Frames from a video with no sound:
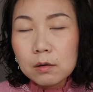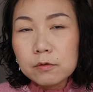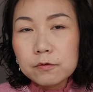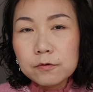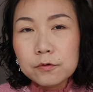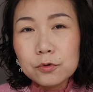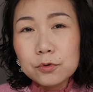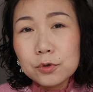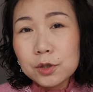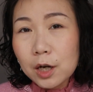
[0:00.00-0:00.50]

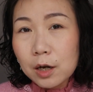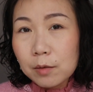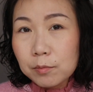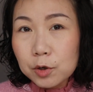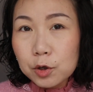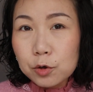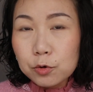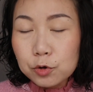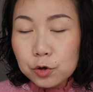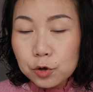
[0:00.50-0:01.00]

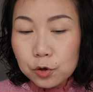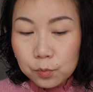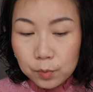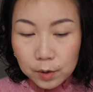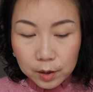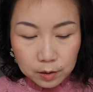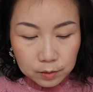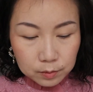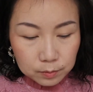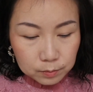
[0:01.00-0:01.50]
full-time
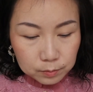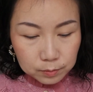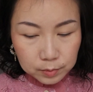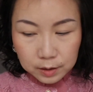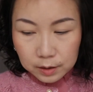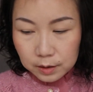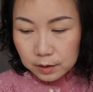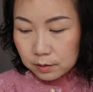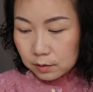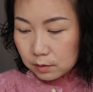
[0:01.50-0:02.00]
YouTuber,
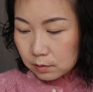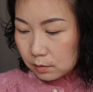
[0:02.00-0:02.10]
but